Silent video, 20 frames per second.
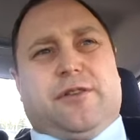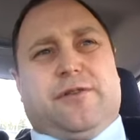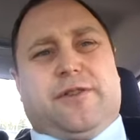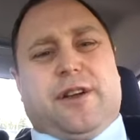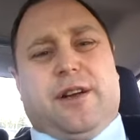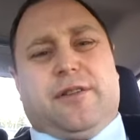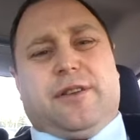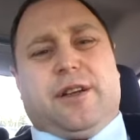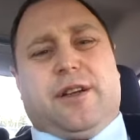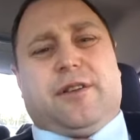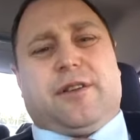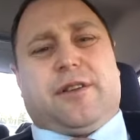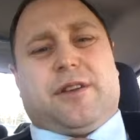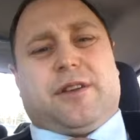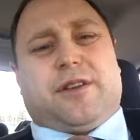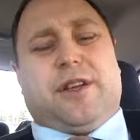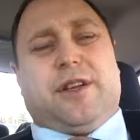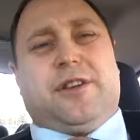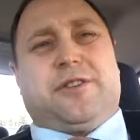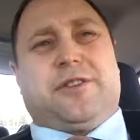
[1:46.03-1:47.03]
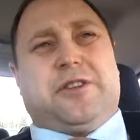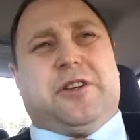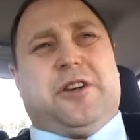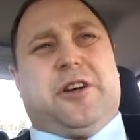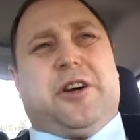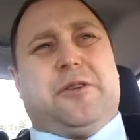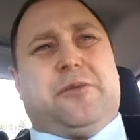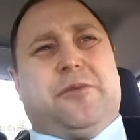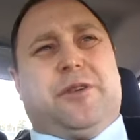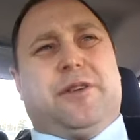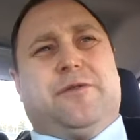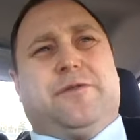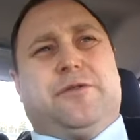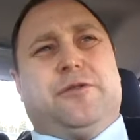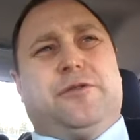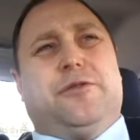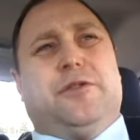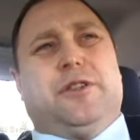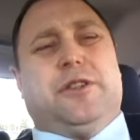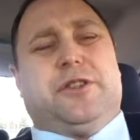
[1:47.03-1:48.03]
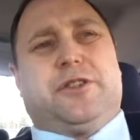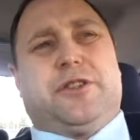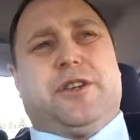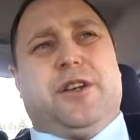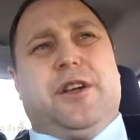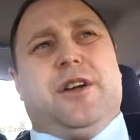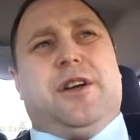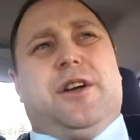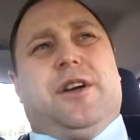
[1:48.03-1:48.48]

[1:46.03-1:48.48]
They'll find out the things of God weren't foolish.